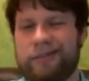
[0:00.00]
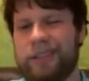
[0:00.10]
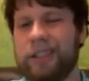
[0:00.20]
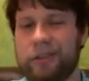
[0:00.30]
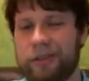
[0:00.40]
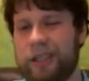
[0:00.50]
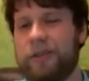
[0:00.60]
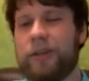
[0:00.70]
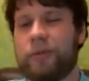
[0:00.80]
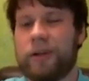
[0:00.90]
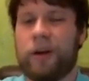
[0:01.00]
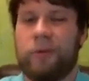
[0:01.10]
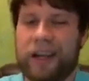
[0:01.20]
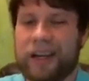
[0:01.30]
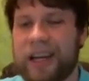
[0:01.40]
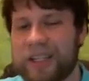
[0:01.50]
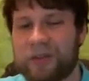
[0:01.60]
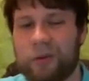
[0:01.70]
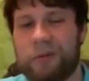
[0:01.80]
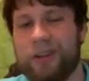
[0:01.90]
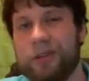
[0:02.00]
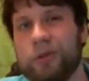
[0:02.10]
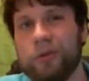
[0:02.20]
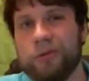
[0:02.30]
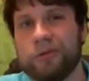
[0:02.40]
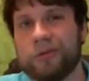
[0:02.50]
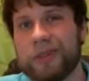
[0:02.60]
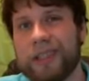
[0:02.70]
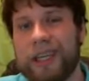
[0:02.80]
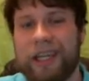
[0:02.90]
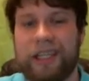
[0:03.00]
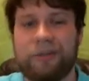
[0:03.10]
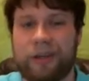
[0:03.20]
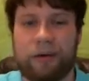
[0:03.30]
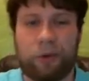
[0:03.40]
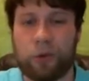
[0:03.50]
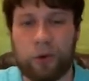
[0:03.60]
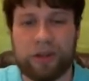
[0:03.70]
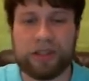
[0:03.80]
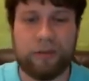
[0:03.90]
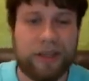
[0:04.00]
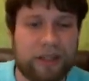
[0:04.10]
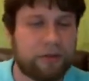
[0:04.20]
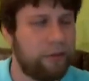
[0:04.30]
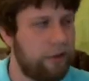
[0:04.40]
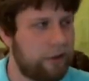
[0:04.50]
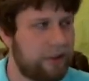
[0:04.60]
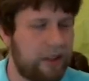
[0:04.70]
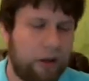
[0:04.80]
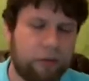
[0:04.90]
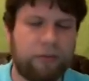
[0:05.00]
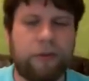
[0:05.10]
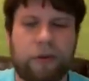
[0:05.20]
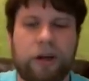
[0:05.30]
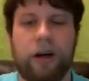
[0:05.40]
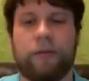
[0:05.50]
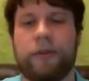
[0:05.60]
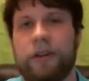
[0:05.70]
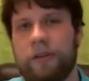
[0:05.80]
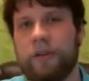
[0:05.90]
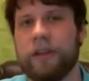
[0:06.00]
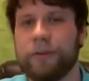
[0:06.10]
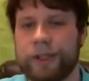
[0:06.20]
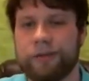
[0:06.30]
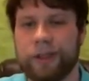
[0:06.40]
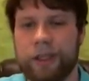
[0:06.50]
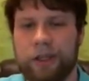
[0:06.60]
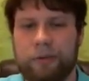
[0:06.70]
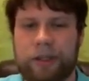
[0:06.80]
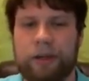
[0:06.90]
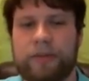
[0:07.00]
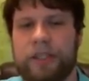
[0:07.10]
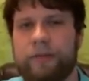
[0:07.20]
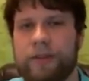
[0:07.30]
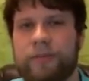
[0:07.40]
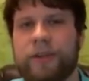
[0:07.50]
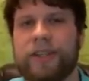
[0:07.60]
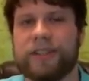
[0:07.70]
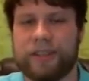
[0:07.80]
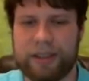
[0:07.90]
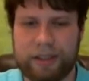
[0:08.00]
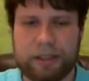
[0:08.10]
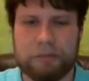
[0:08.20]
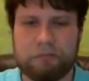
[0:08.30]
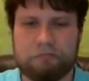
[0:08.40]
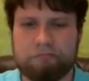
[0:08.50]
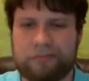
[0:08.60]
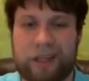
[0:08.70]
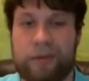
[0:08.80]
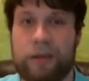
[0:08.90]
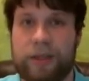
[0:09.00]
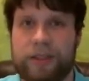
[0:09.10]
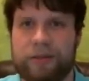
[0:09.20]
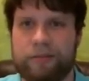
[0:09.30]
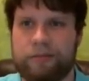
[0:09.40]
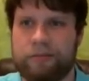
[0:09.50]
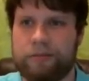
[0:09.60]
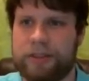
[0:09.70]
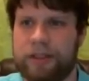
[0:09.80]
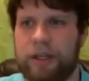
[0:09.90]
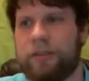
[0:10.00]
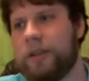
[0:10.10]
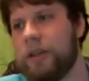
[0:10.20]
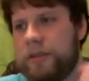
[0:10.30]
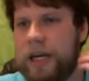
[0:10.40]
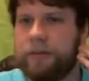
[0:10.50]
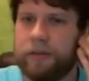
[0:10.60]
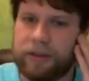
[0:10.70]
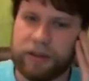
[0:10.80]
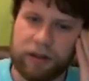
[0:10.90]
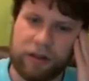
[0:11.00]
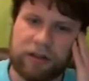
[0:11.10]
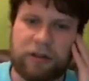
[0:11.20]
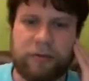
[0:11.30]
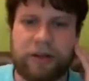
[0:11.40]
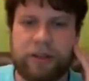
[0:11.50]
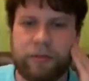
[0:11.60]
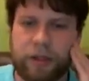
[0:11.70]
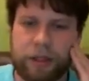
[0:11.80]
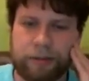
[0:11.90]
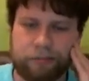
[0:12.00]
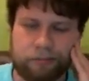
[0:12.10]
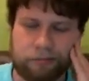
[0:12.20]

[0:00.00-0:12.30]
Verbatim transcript: You know, even if we're not recognized for what we do, and we're not recording some history books, I'll feel confident knowing that we we helped save this place. There may be some stuff that comes after this Gearland situation, but